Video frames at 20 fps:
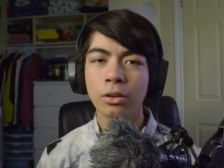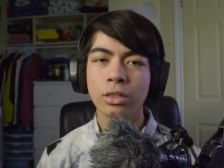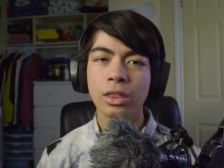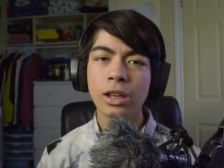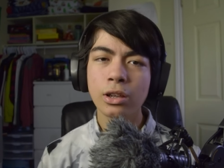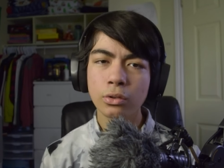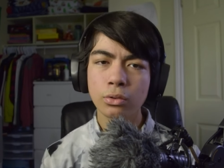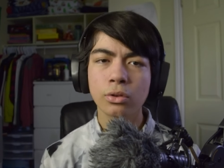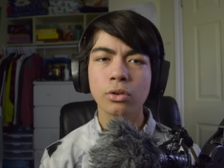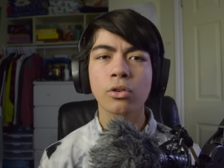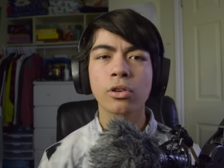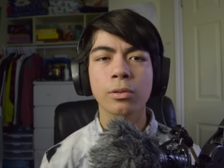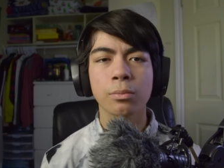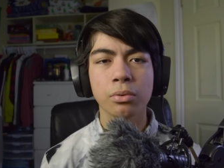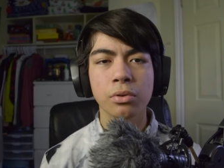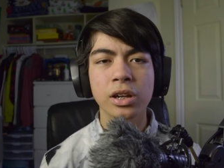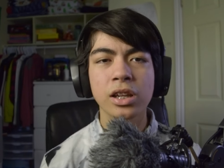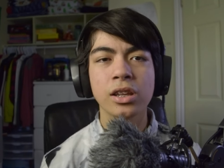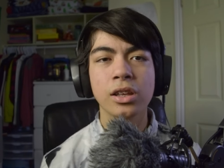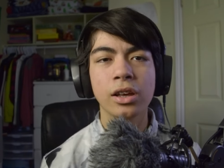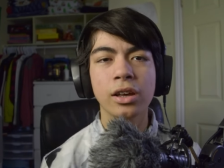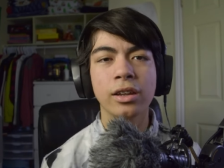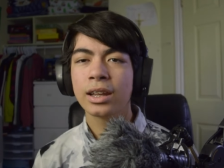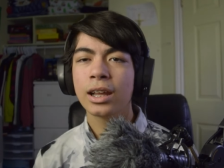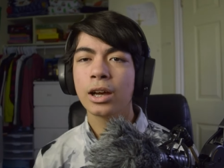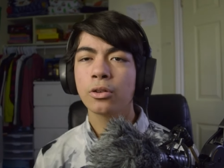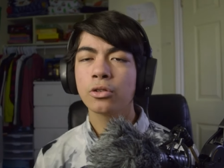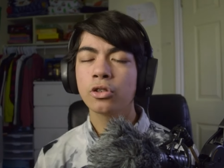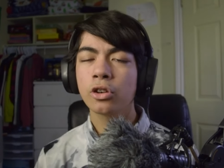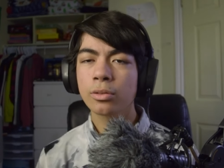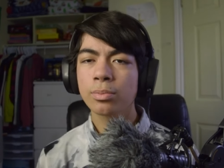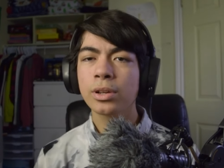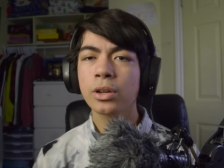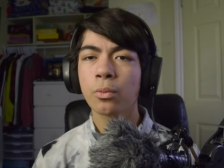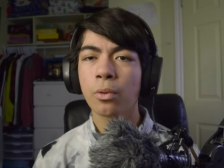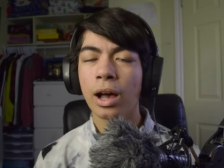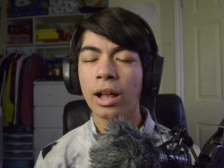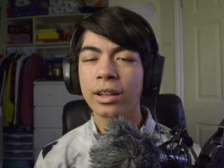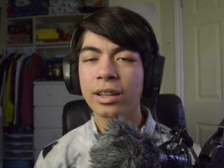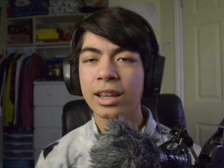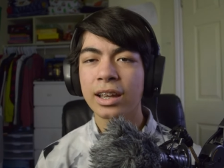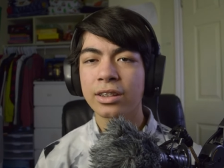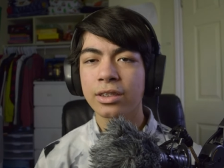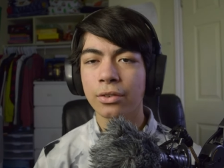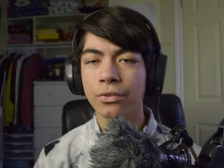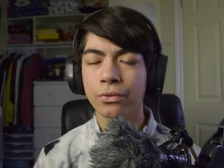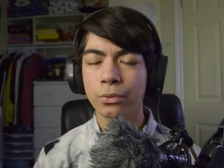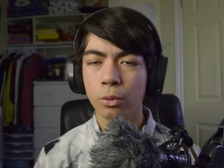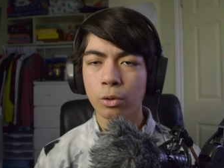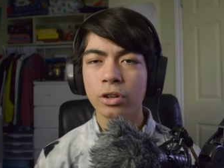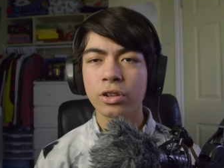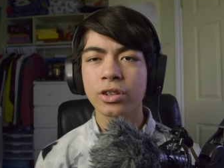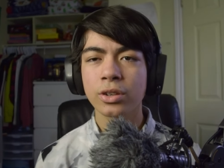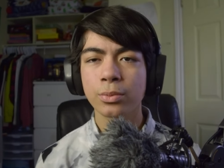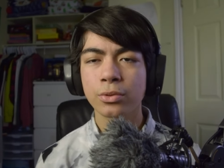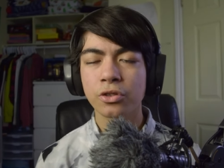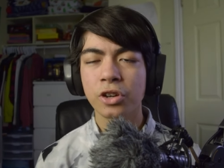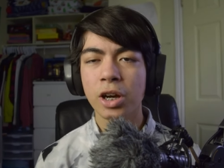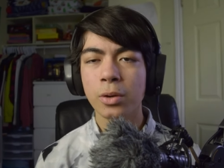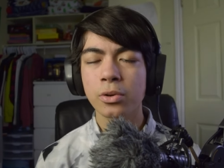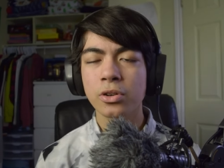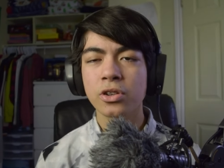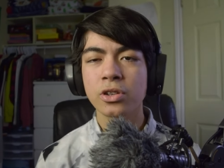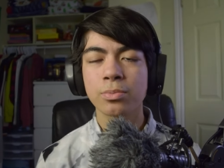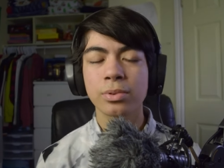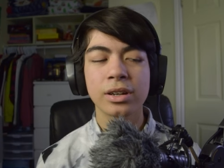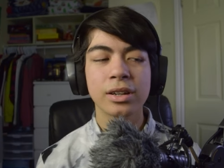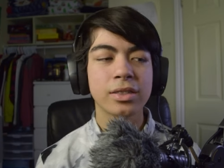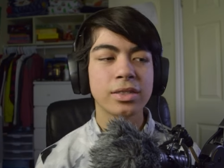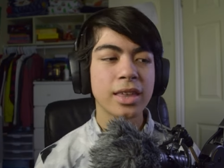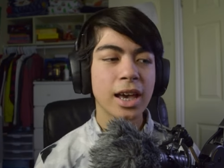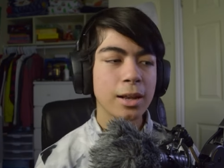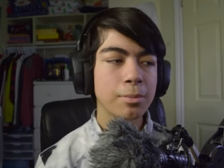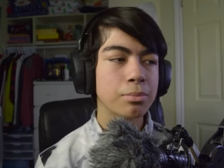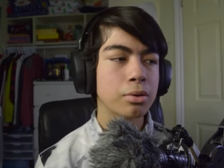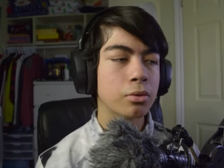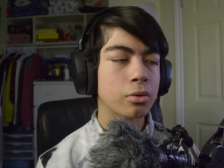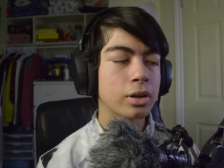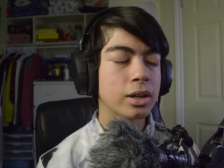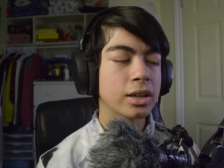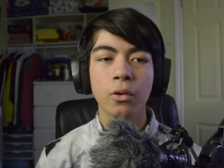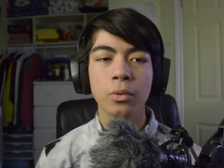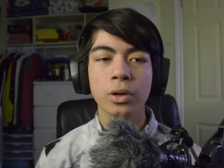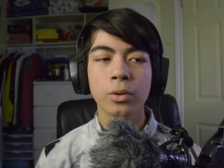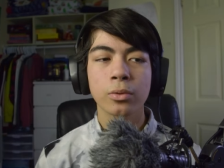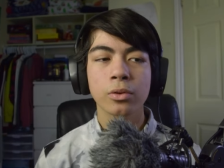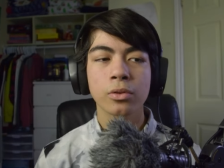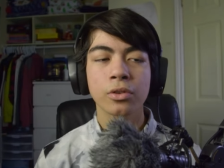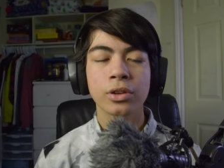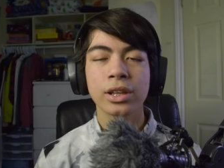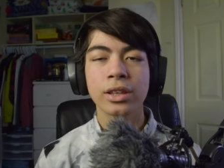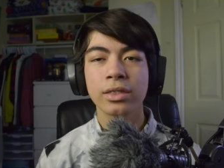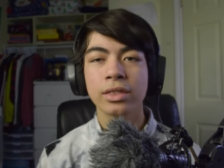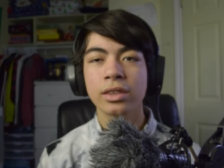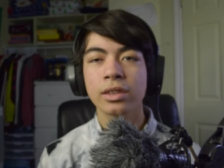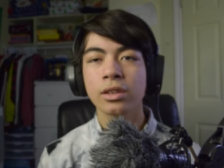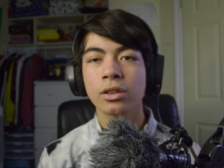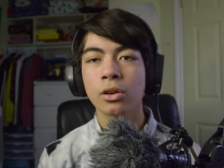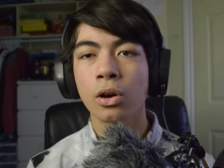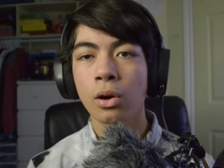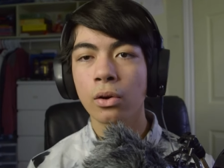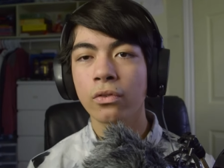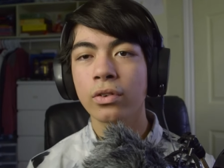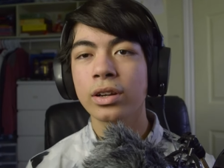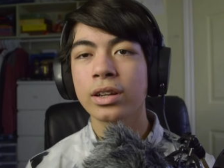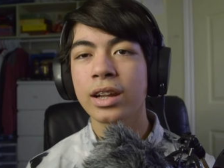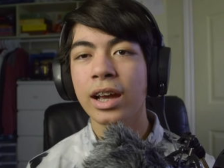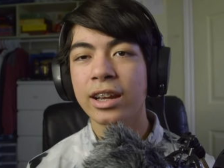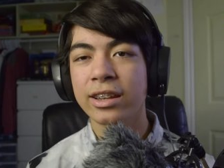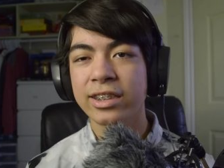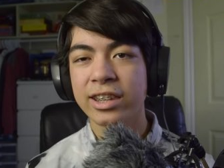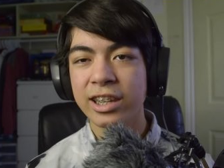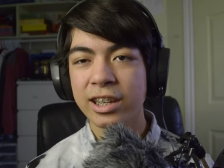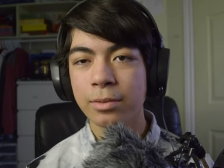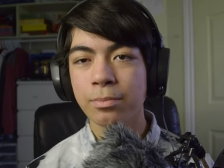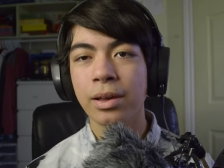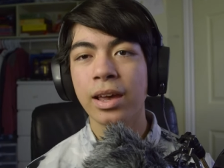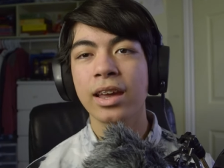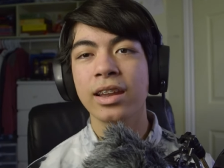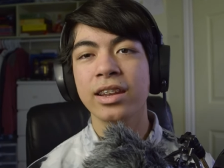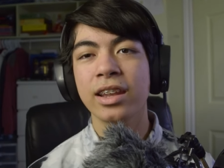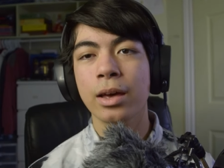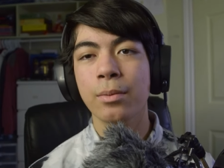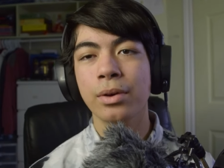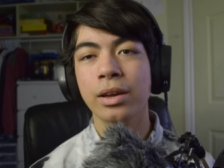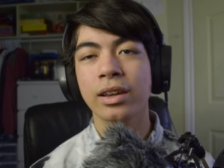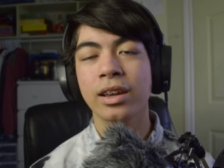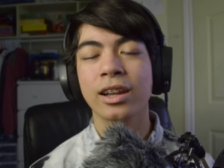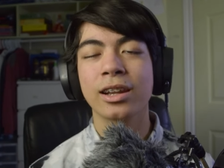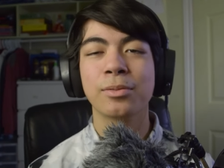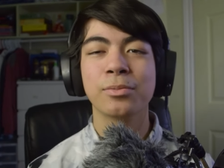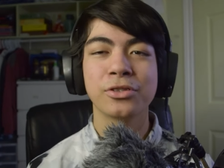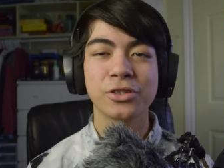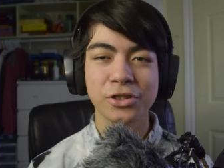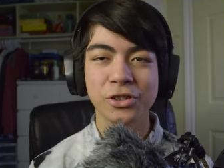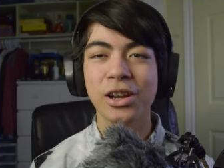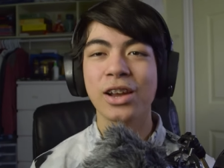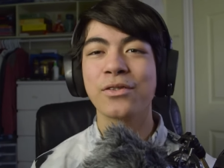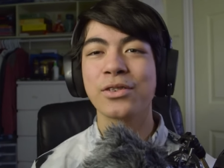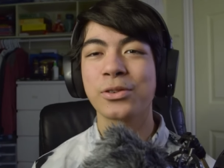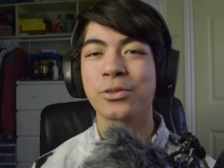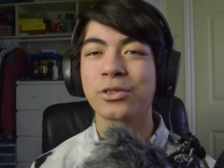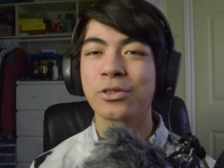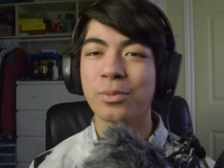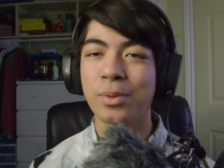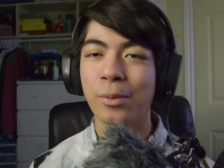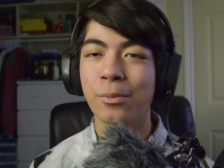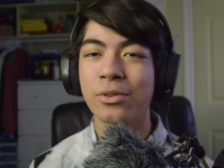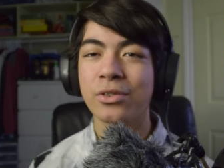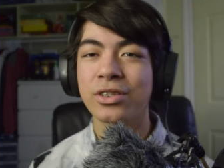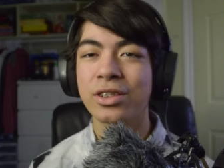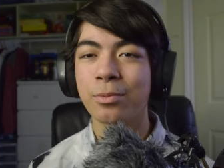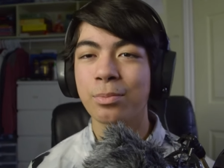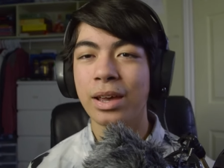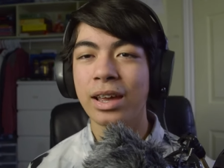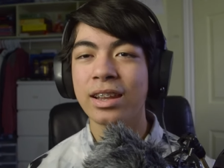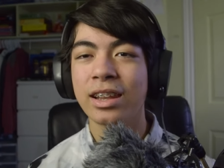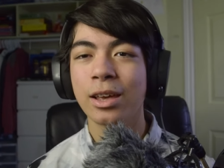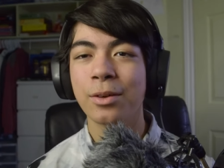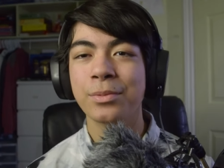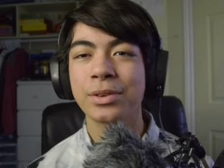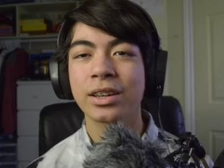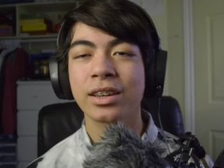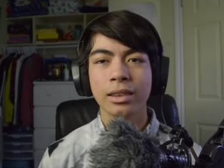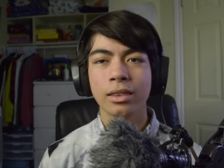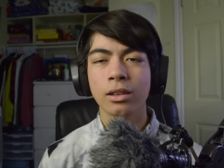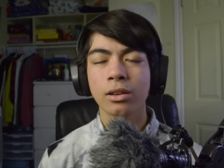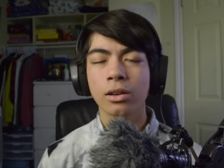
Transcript: things were going pretty good. Now it took me a while to get to 40 subscribers, but at that point we were in the COVID-19 pandemic, and I'm sure everyone remembers the pandemic. The